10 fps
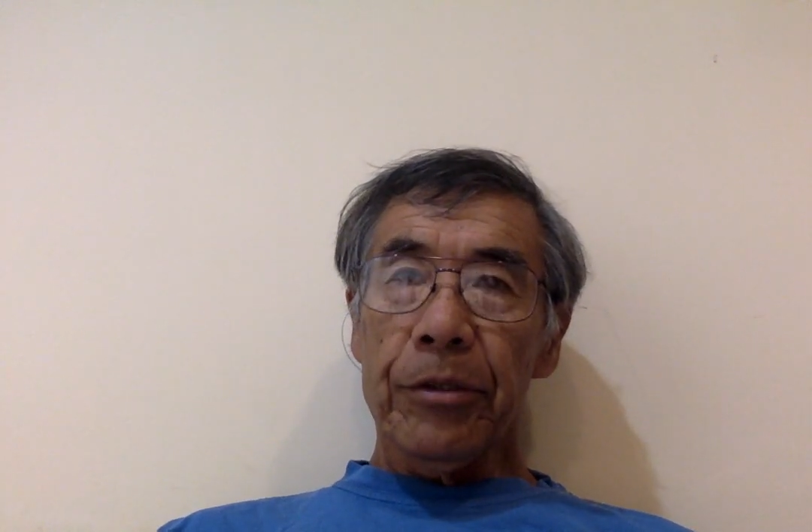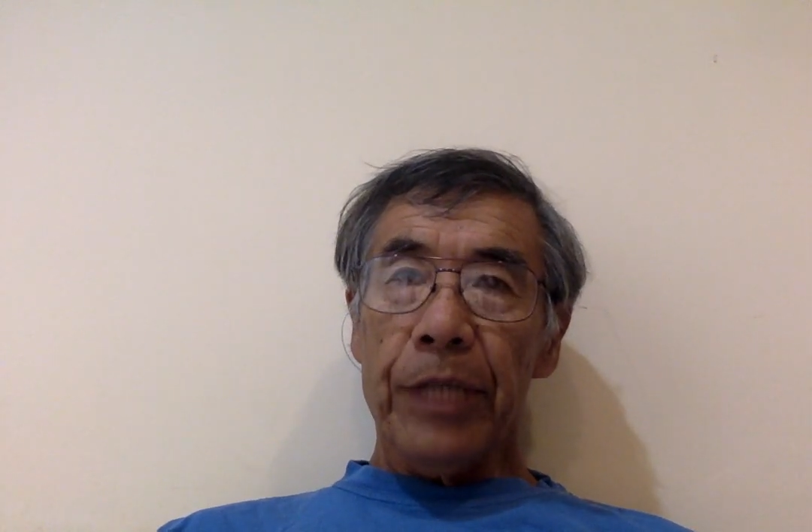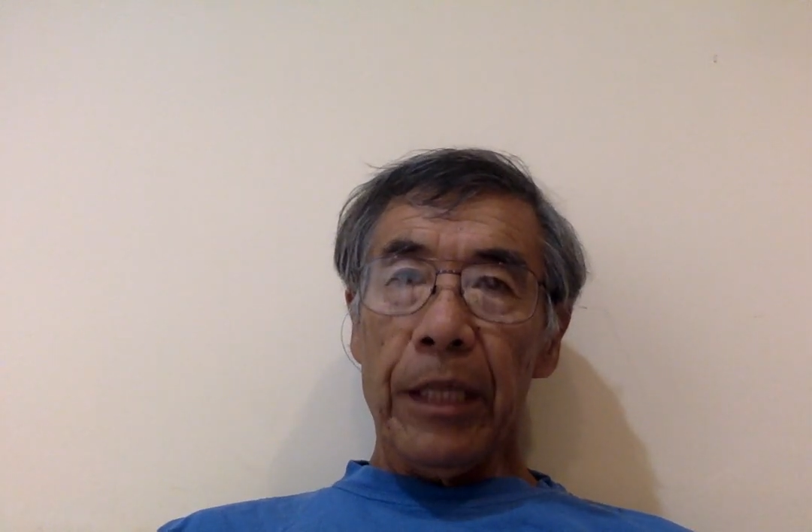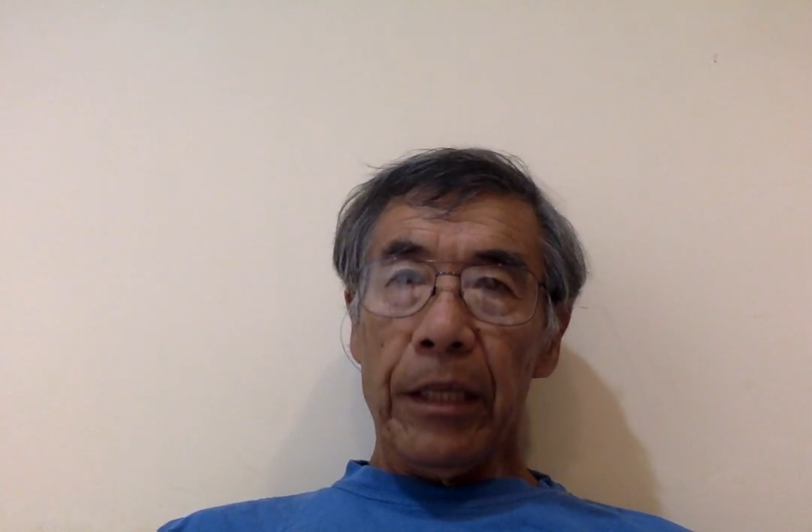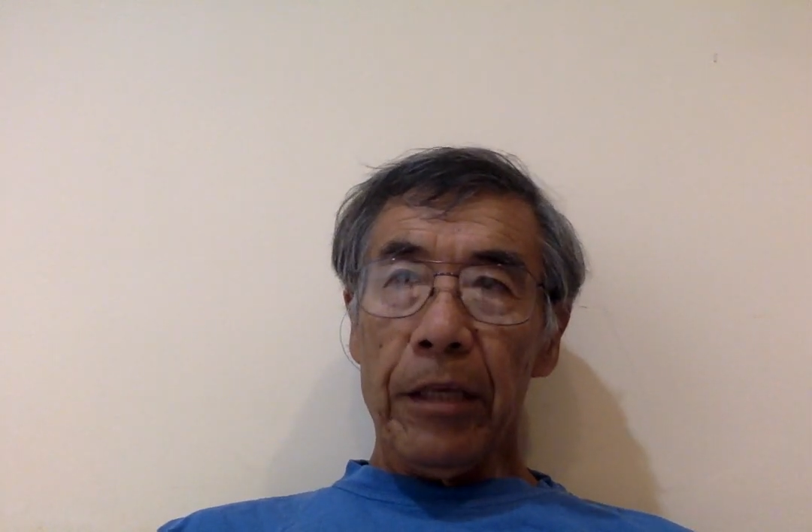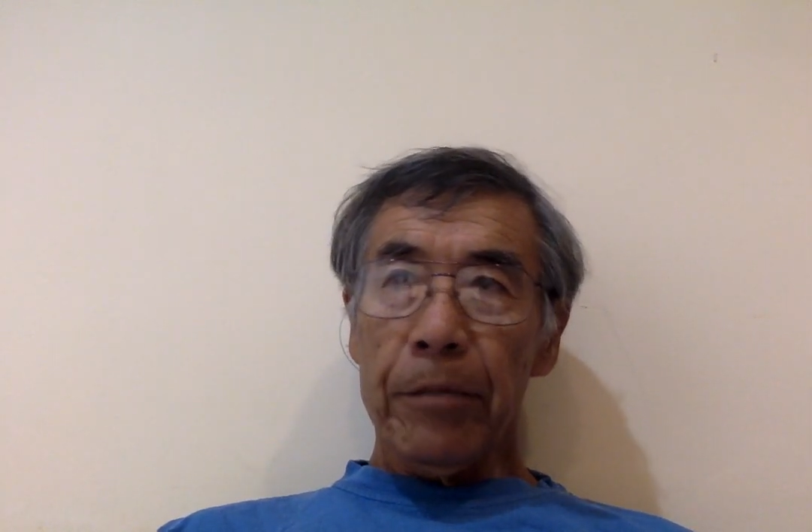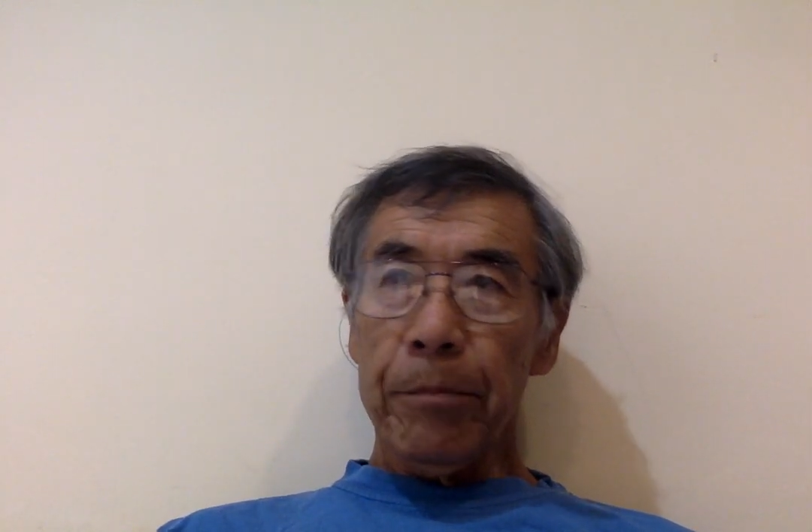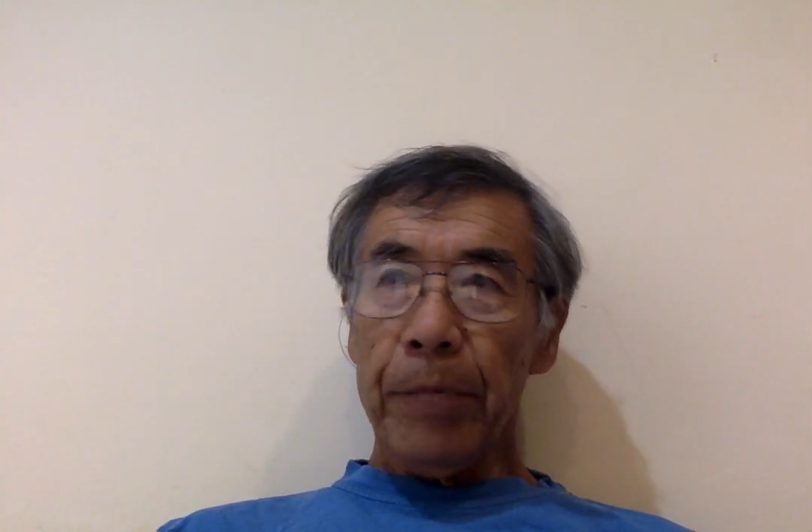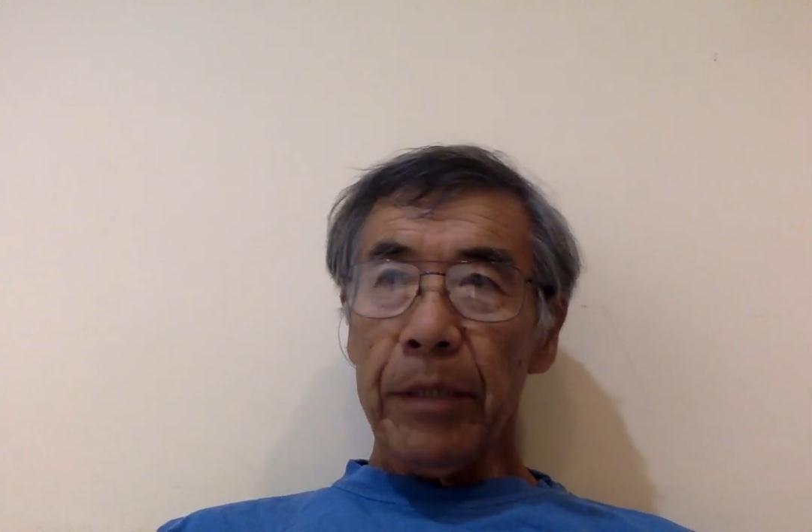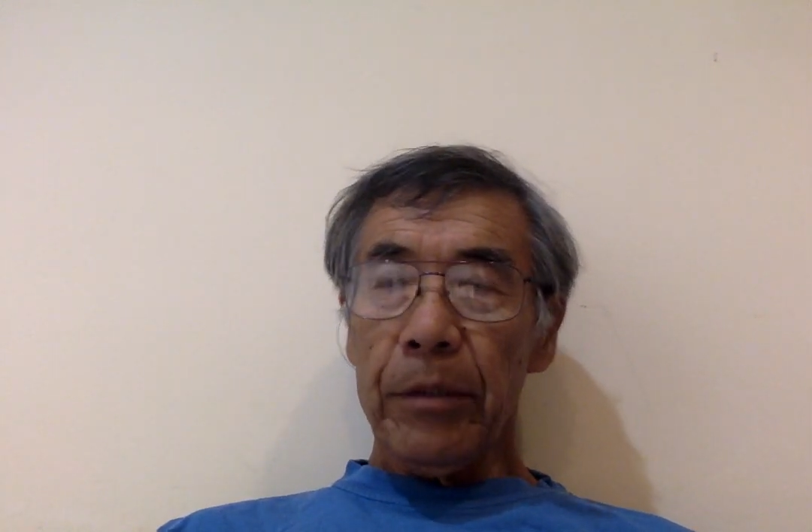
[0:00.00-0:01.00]

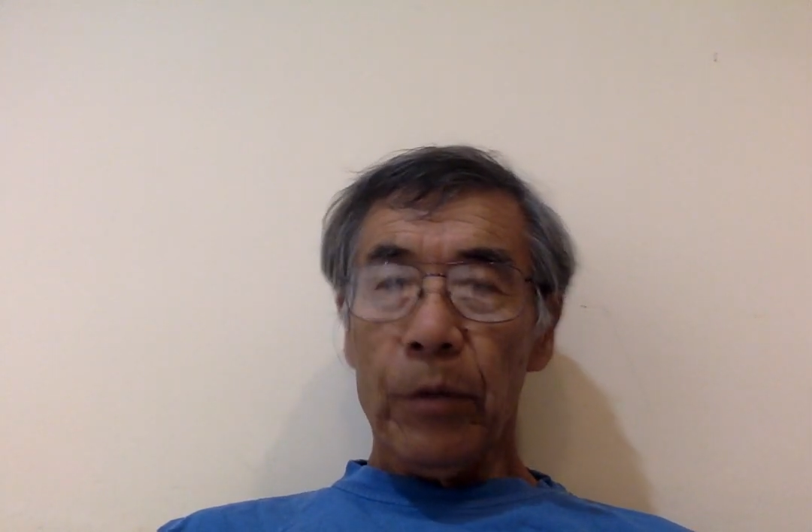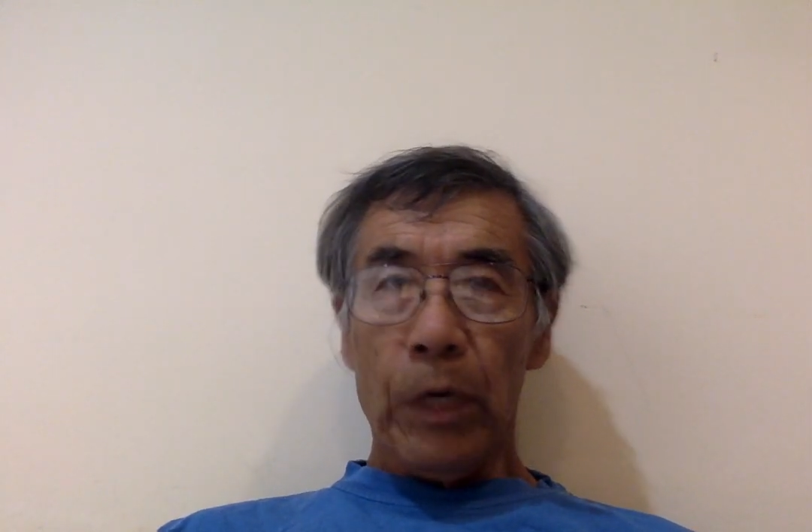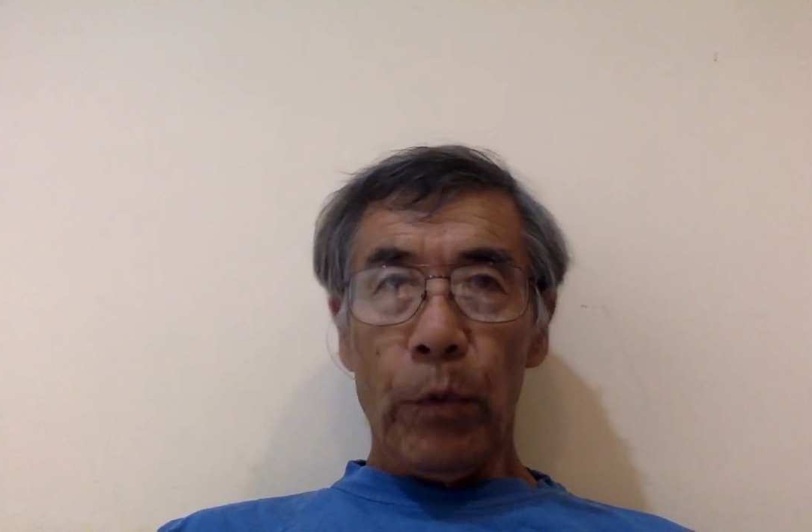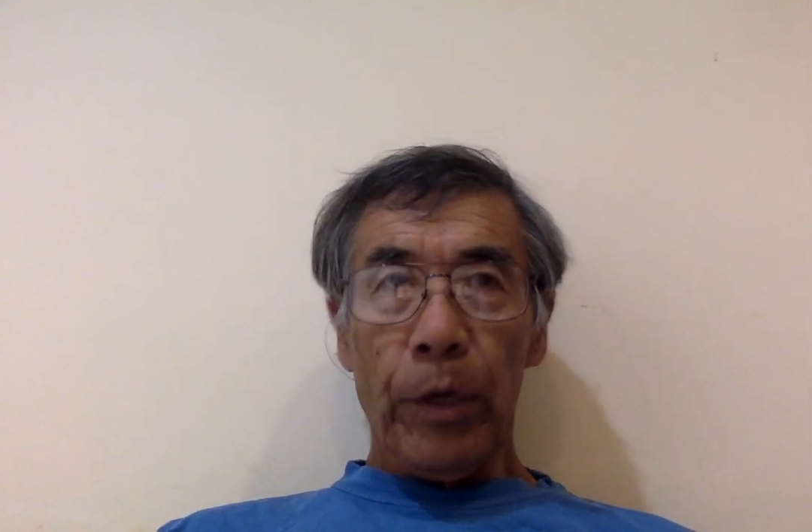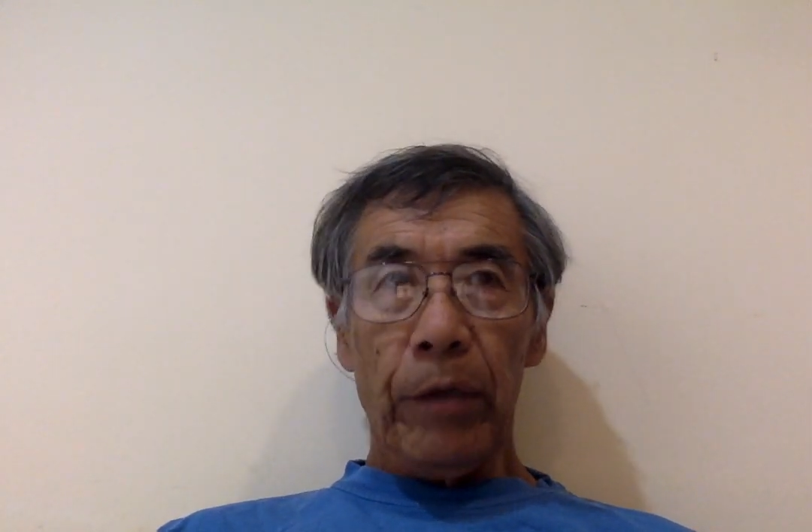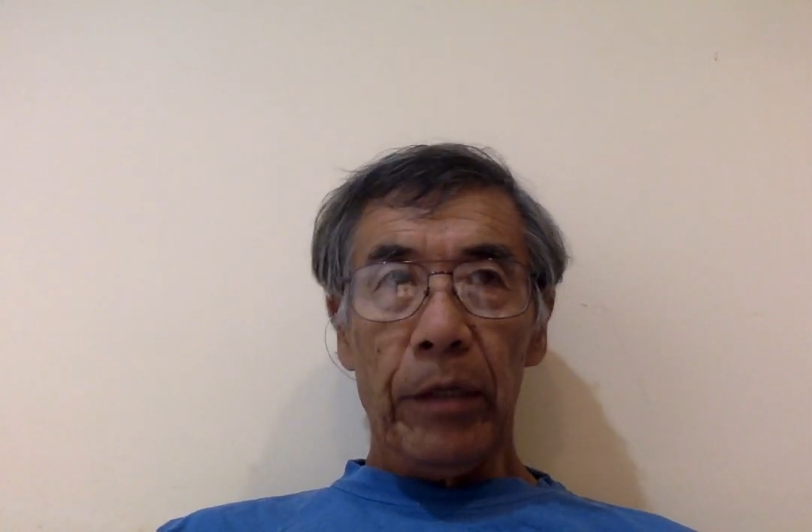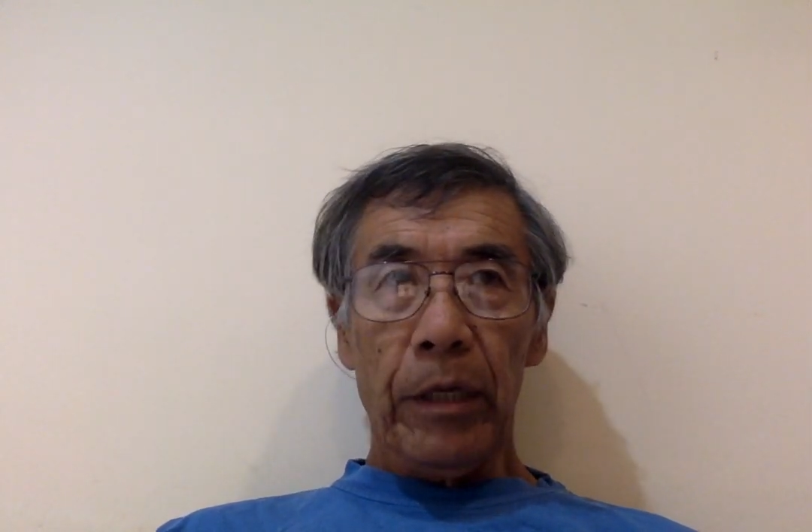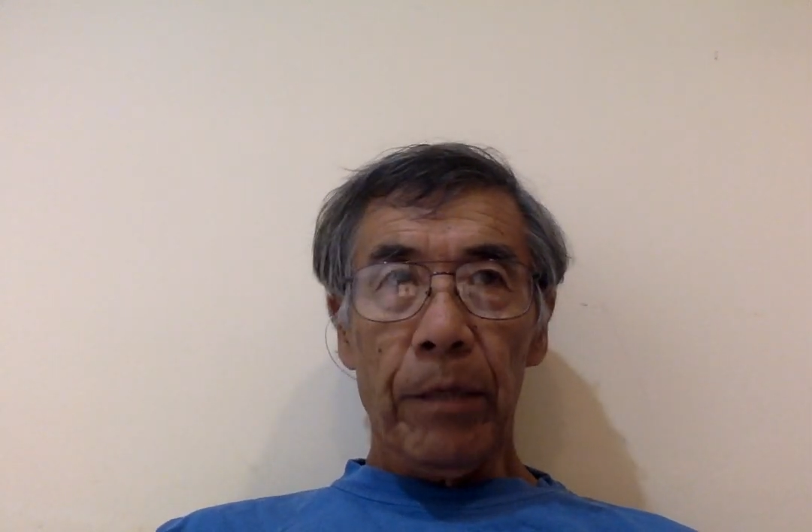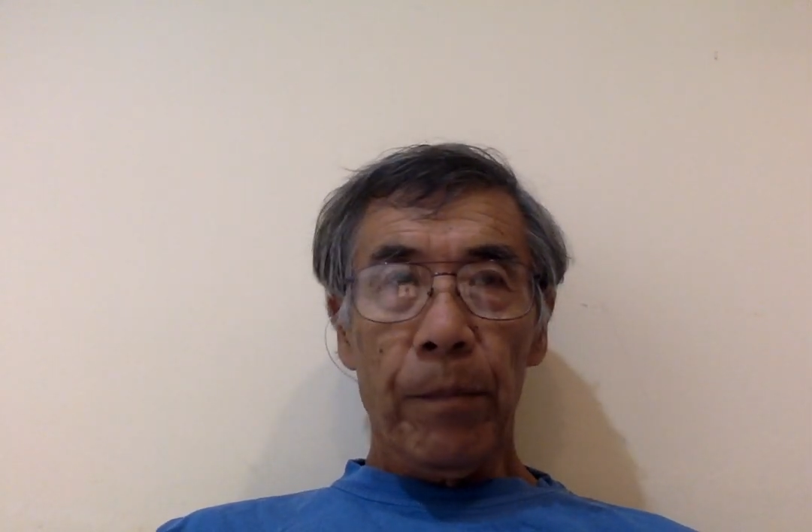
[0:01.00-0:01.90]
enlightenment or awakening